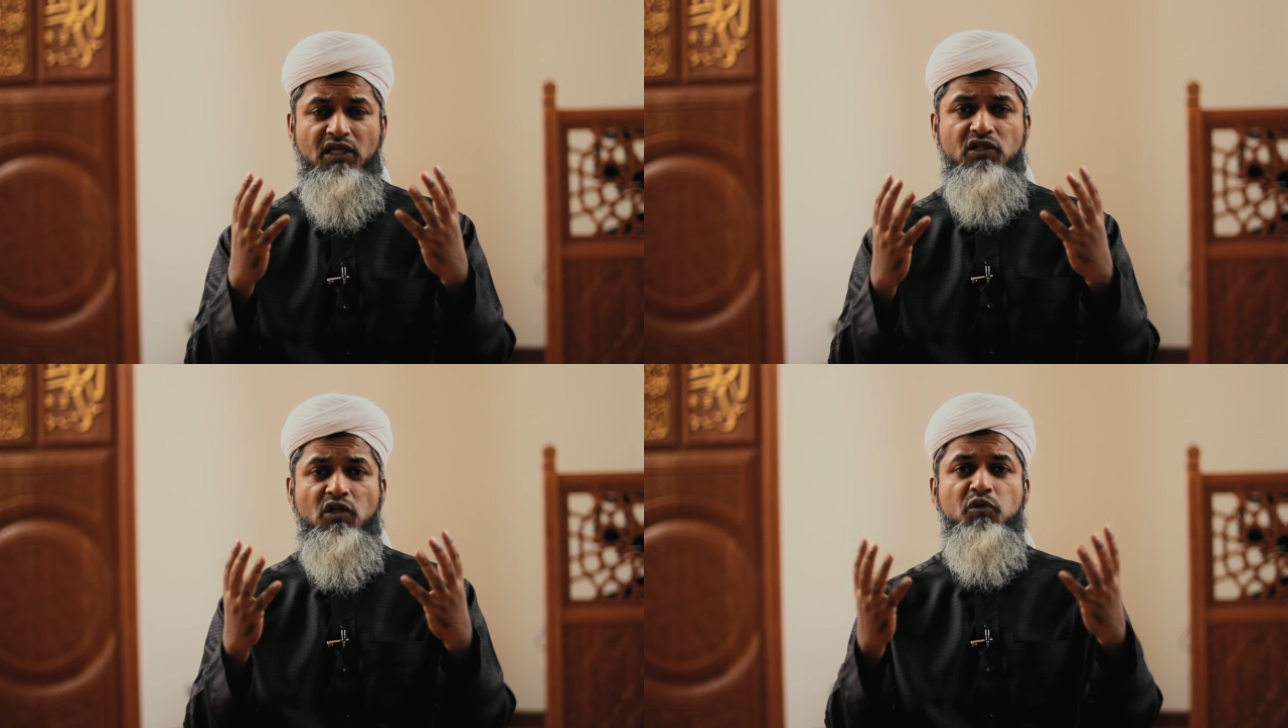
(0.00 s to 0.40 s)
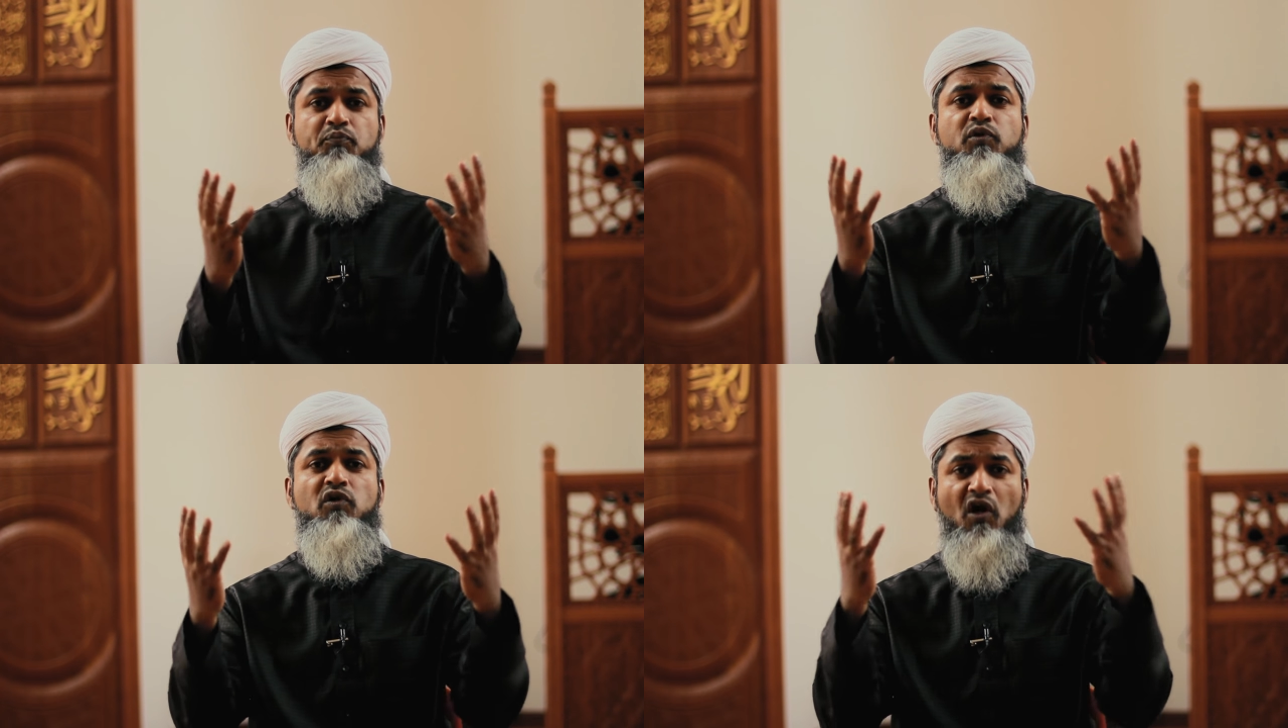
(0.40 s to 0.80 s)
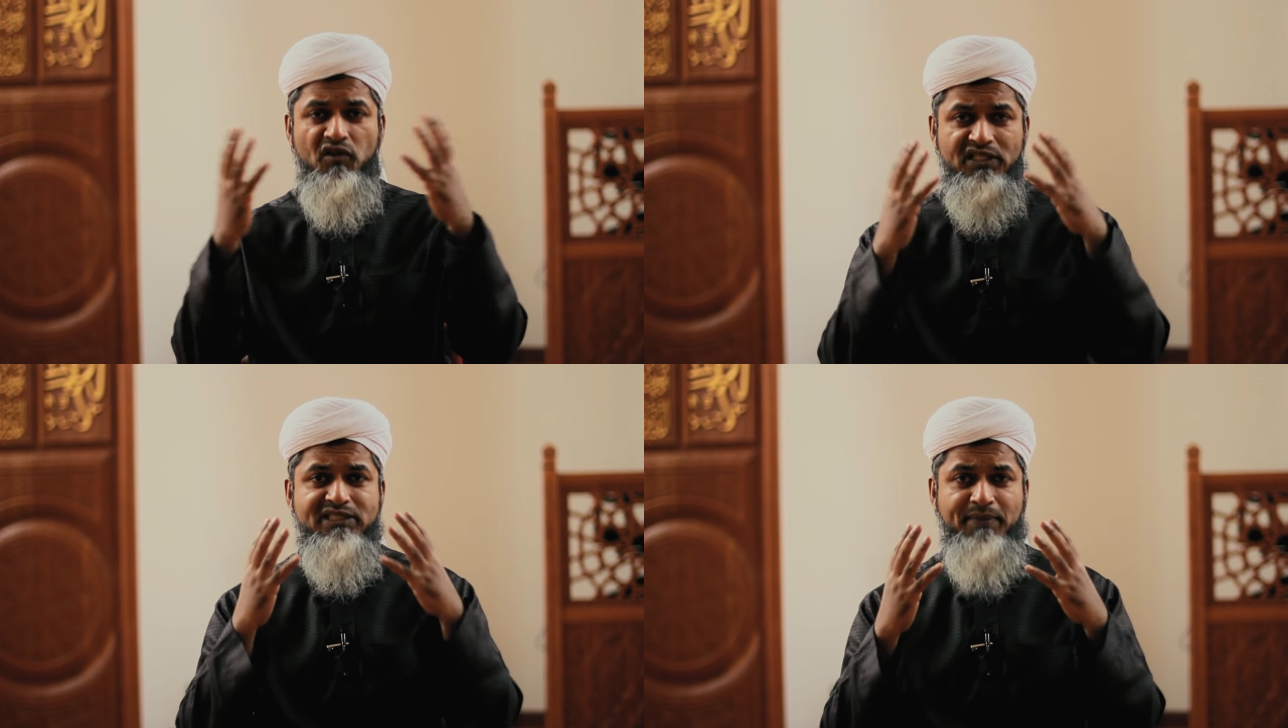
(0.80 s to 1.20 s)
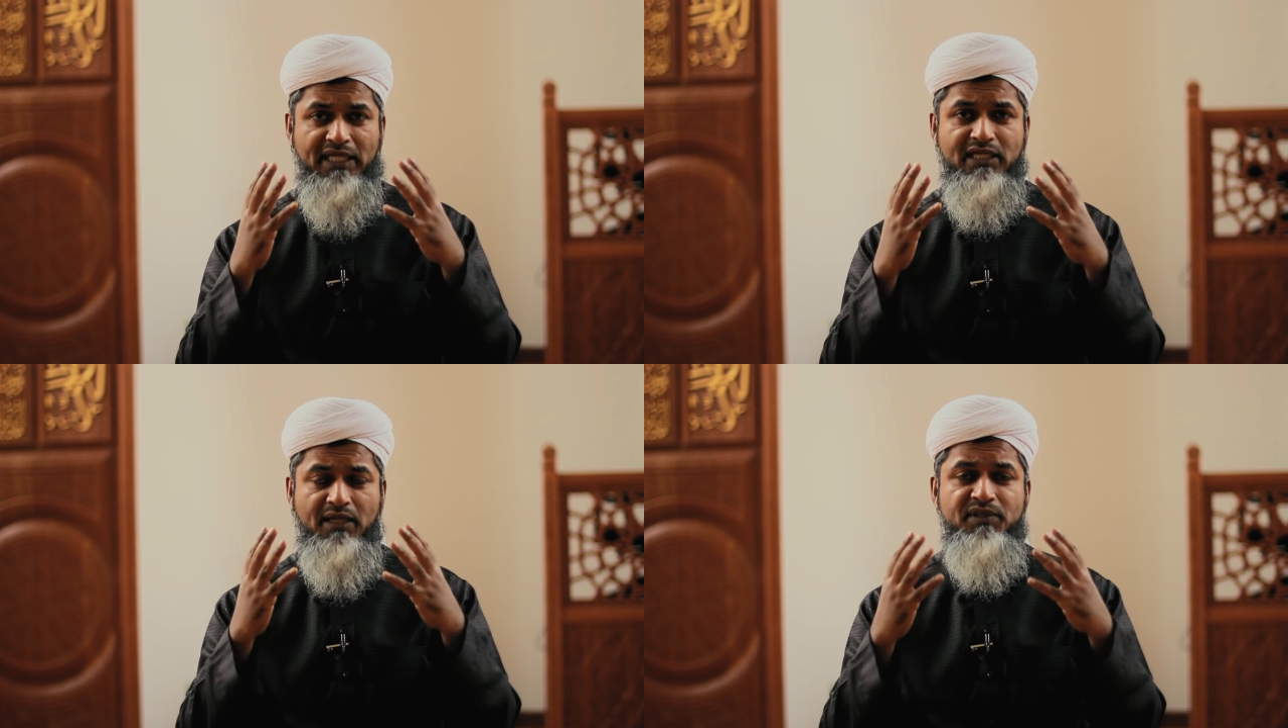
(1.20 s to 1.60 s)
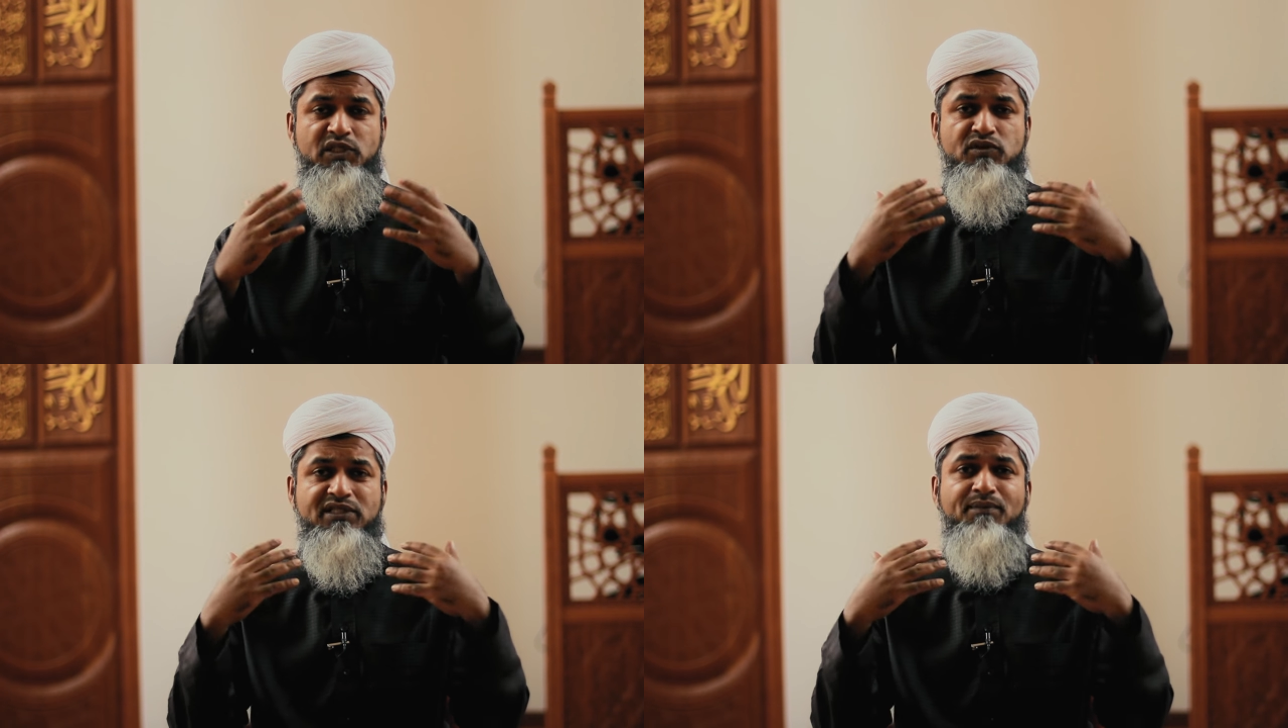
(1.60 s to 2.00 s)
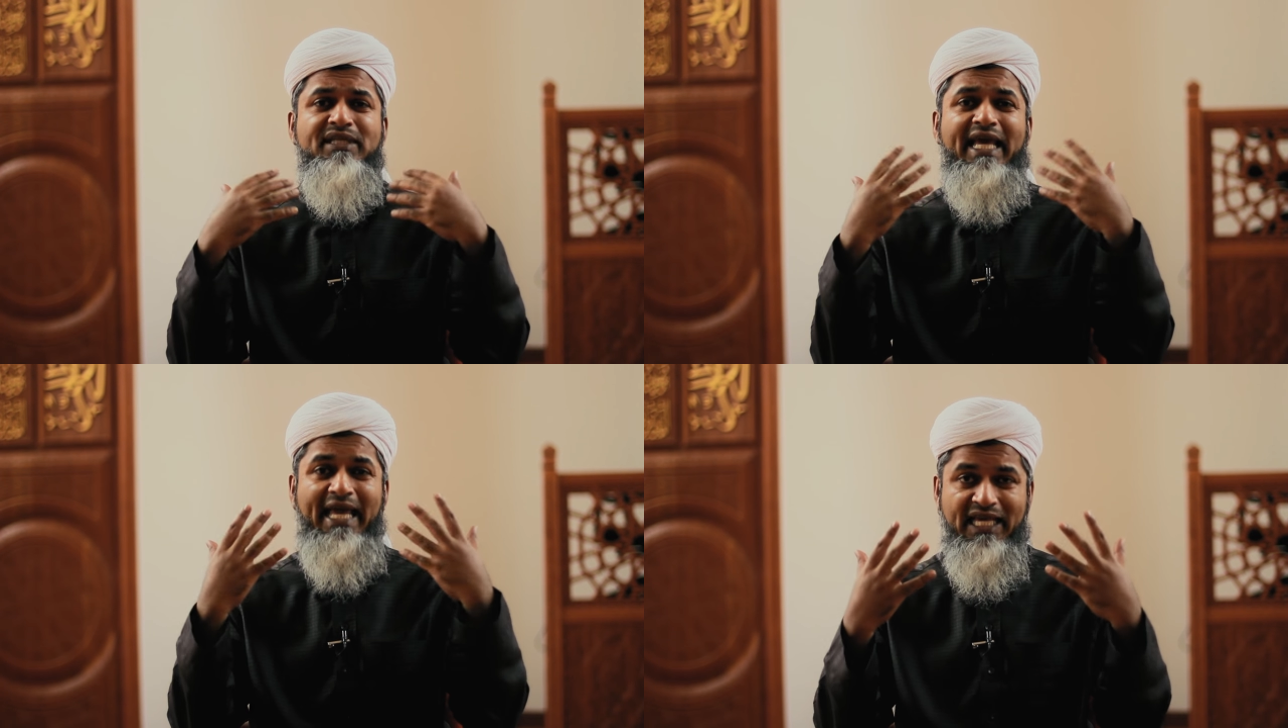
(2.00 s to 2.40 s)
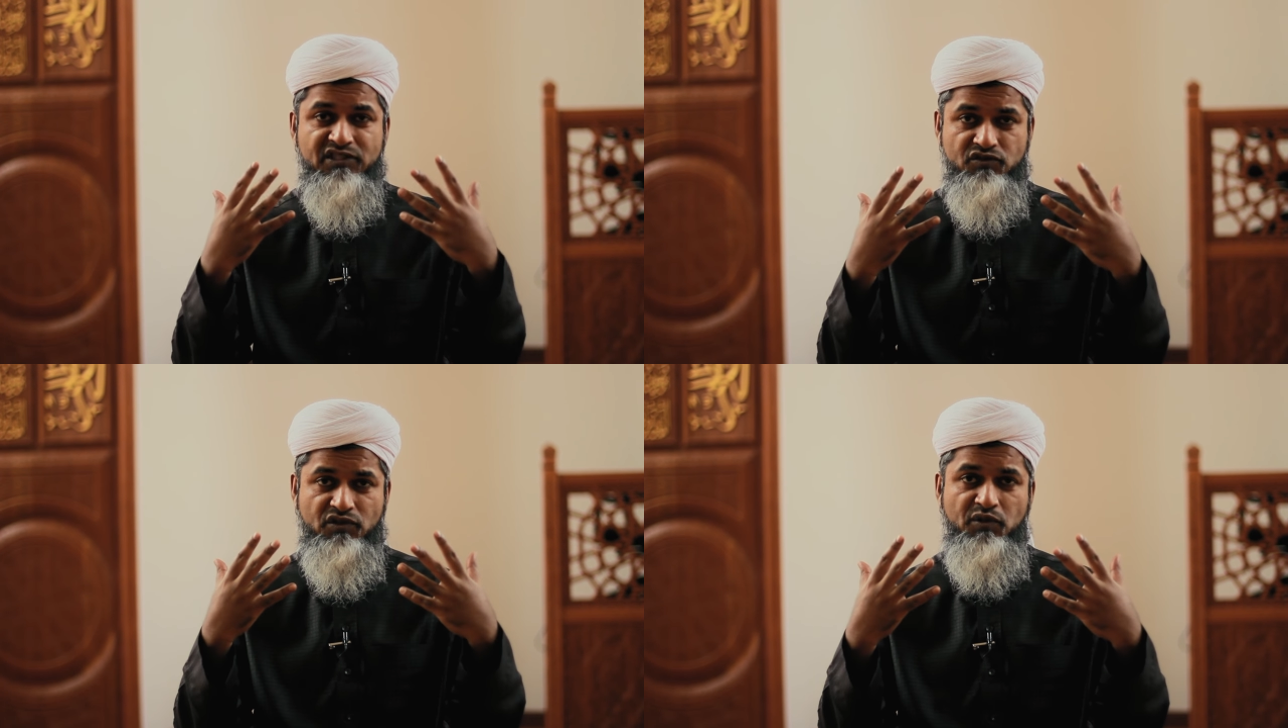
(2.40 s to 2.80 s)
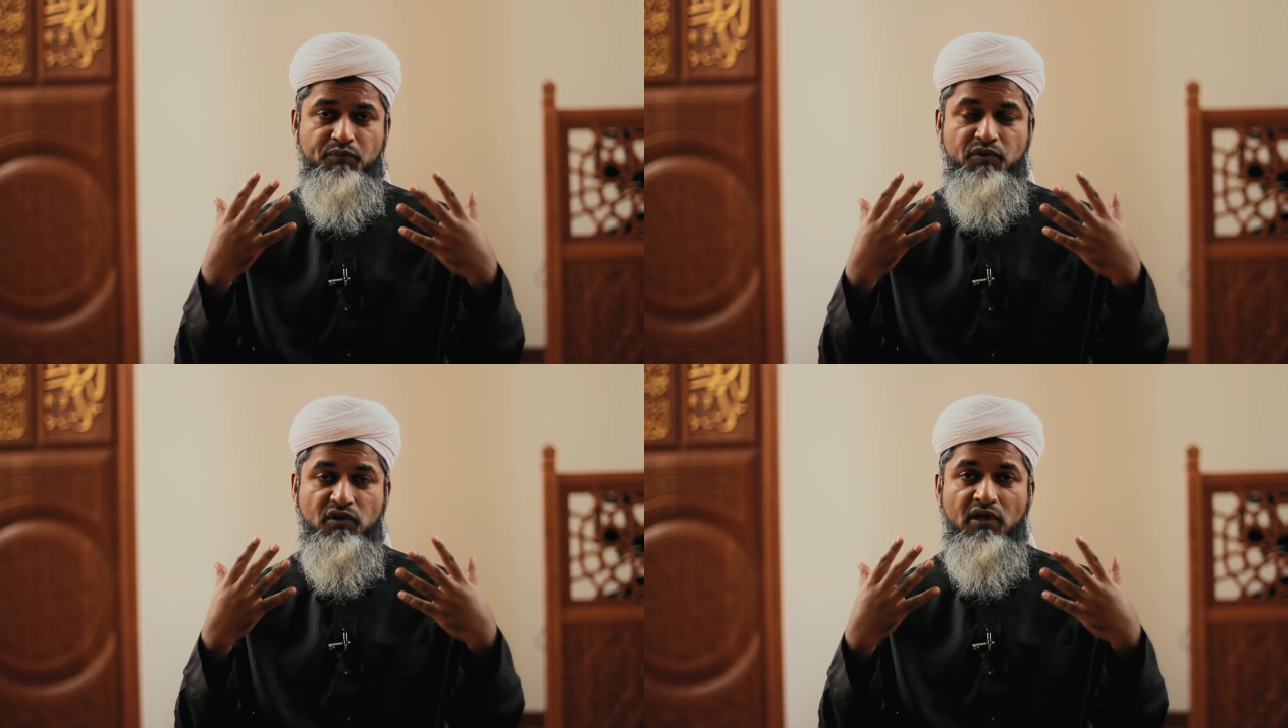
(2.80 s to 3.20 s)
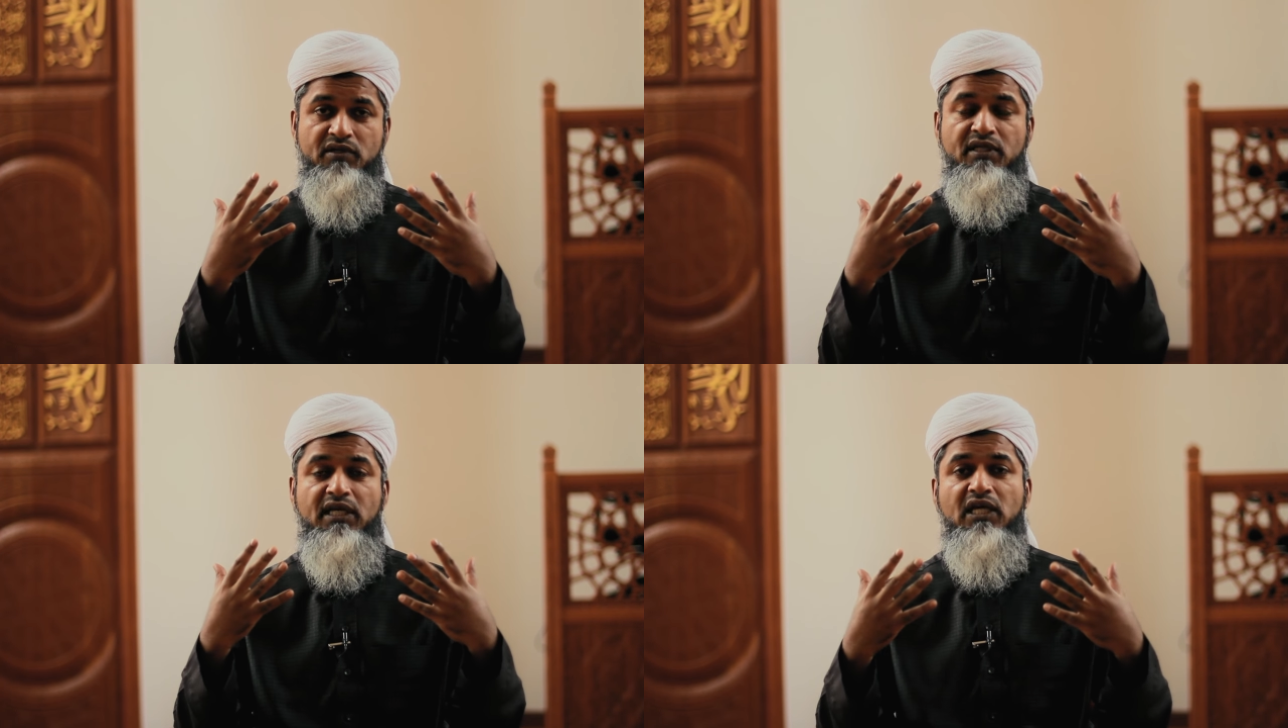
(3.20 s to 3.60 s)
You know, you put on this makeup. This was something extra you put on.